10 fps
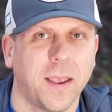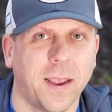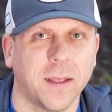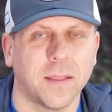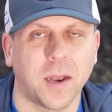
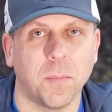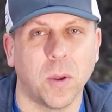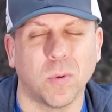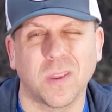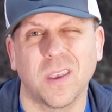and then I'm
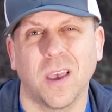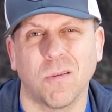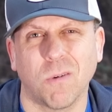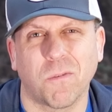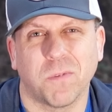able to get
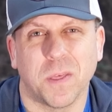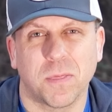roughly